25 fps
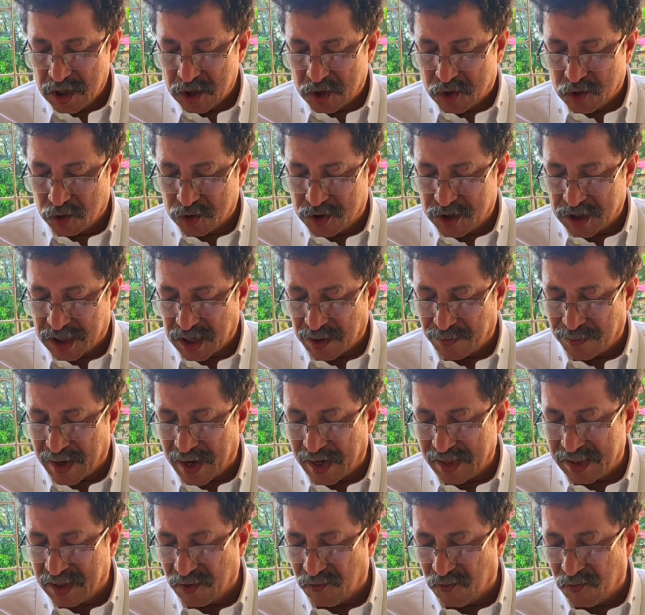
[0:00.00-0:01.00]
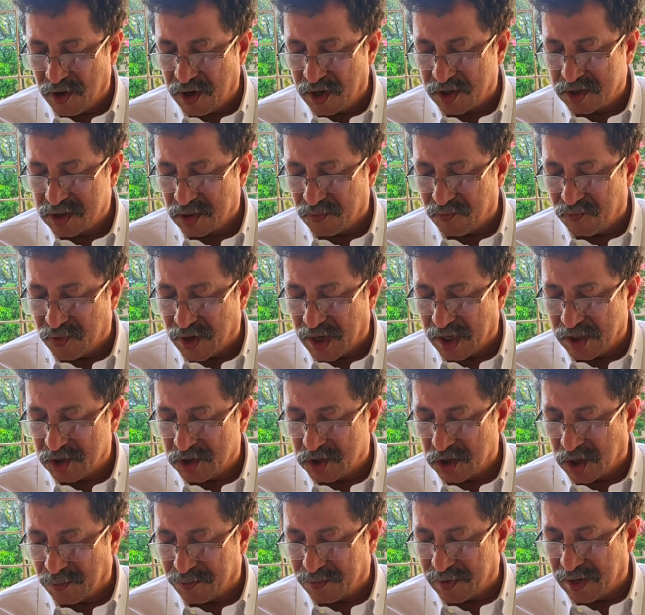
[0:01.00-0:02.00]
to determine the worth of one
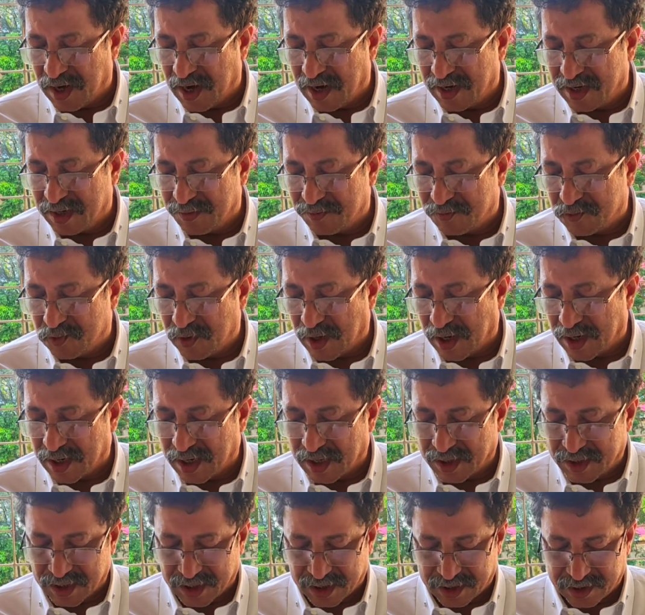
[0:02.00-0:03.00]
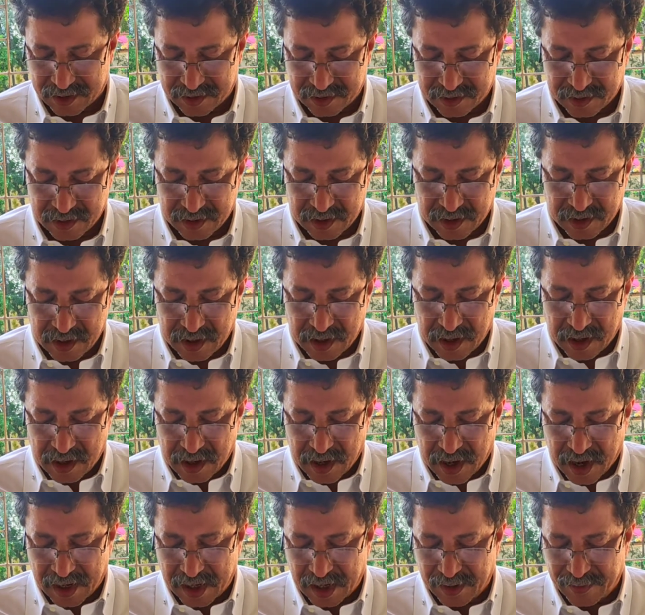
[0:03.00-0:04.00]
job relative to another,
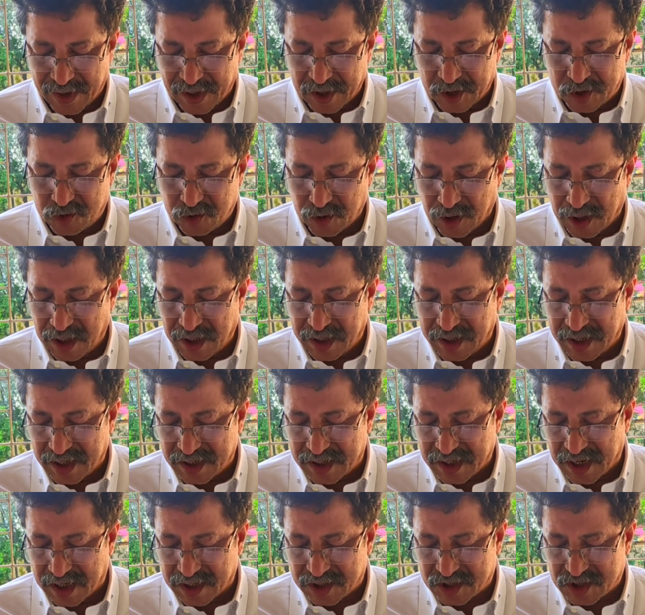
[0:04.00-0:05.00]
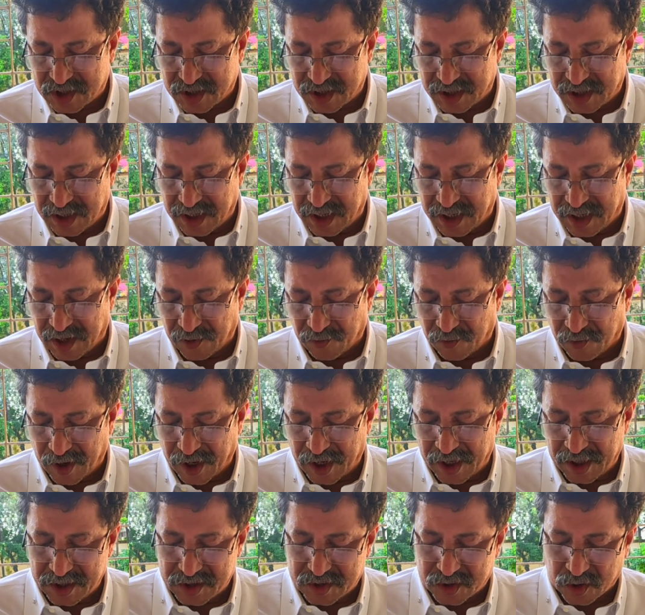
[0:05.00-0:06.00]
and eventually results in a
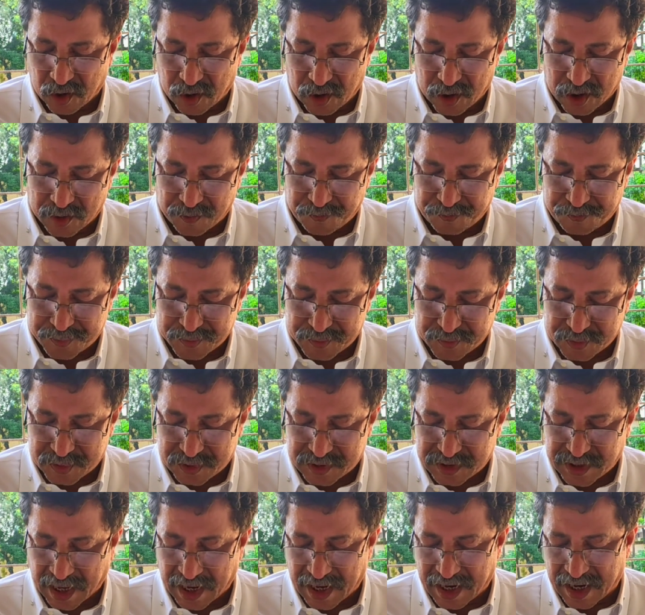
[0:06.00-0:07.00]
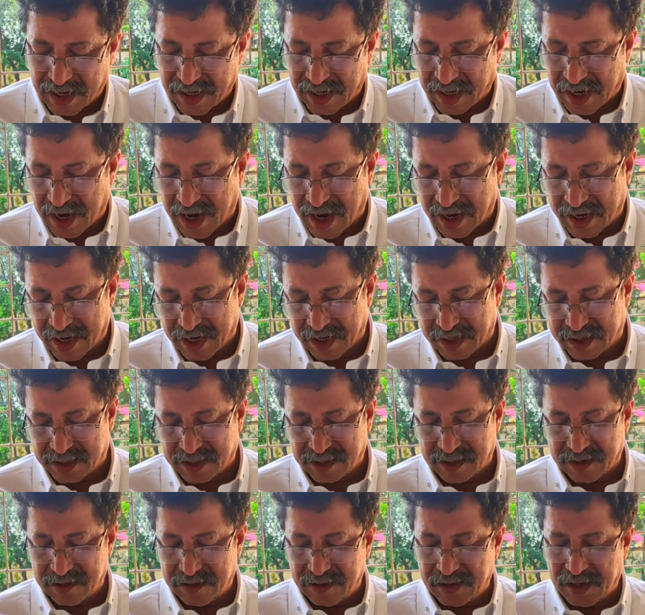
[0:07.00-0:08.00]
wage of salary hierarchy.
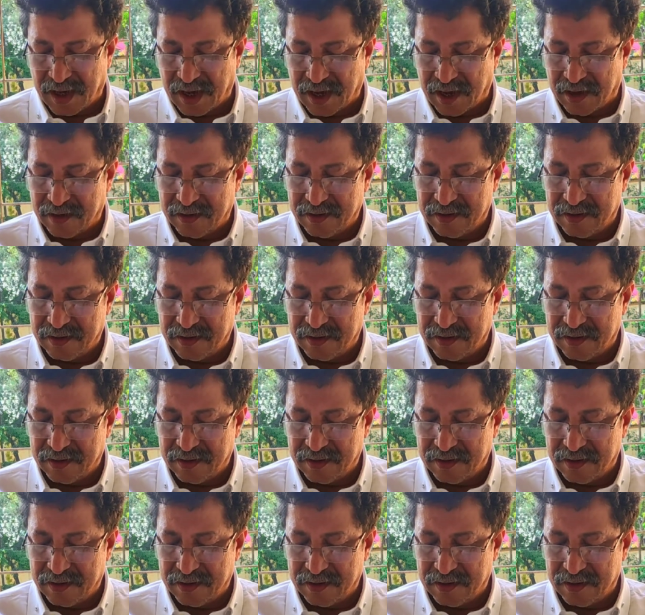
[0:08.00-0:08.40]
Yeah.